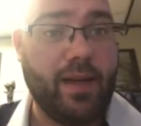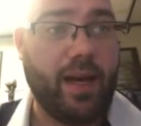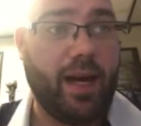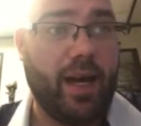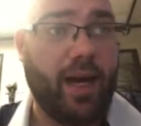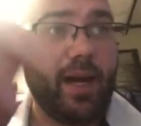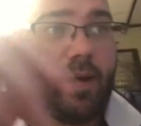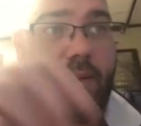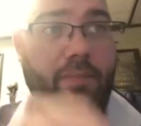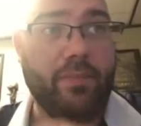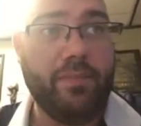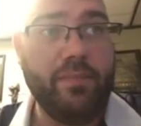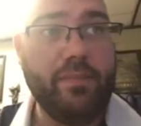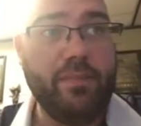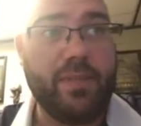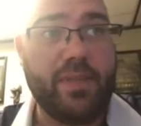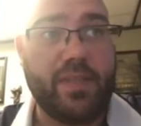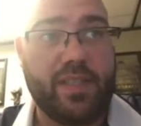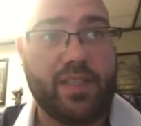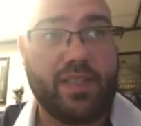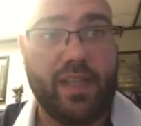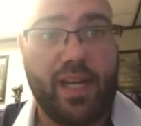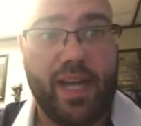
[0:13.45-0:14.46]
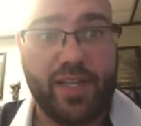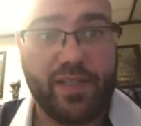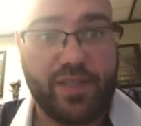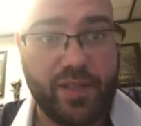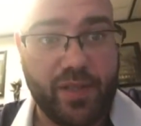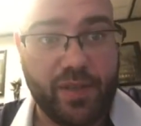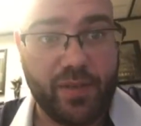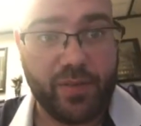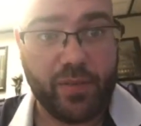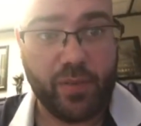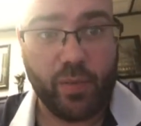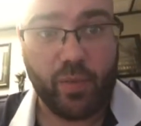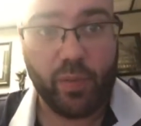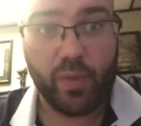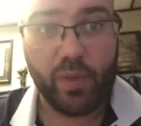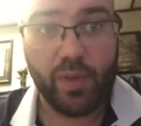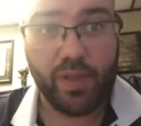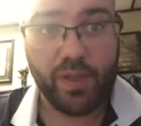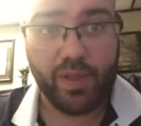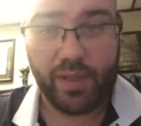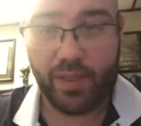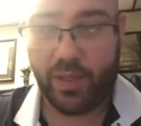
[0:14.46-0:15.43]
in. This class goes
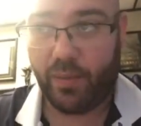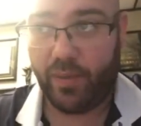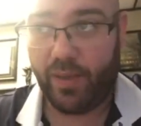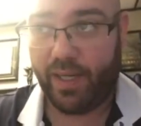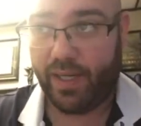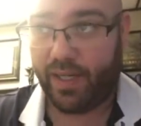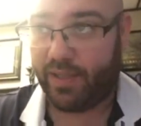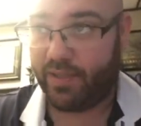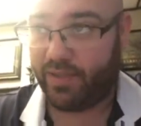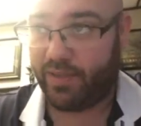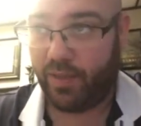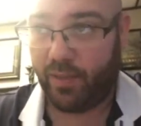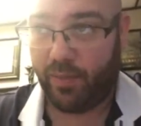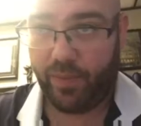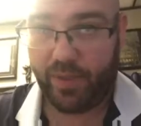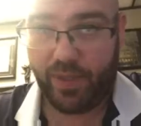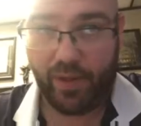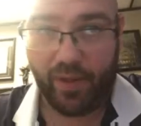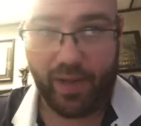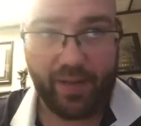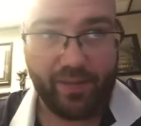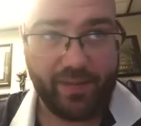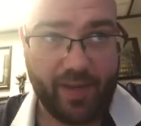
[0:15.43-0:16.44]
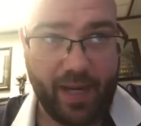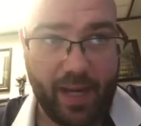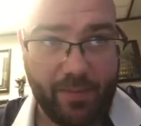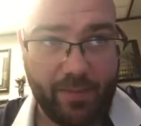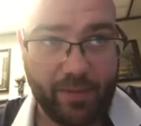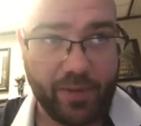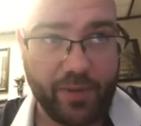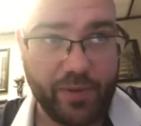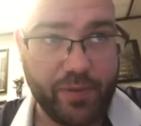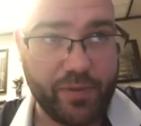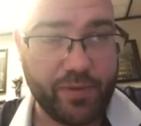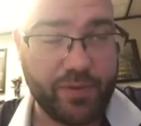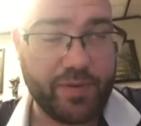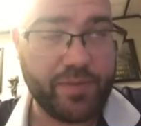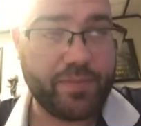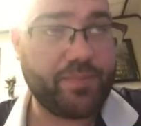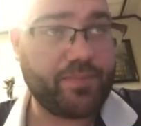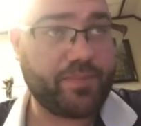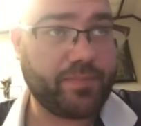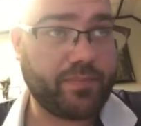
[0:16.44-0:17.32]
really quick, so we don't have time to lose.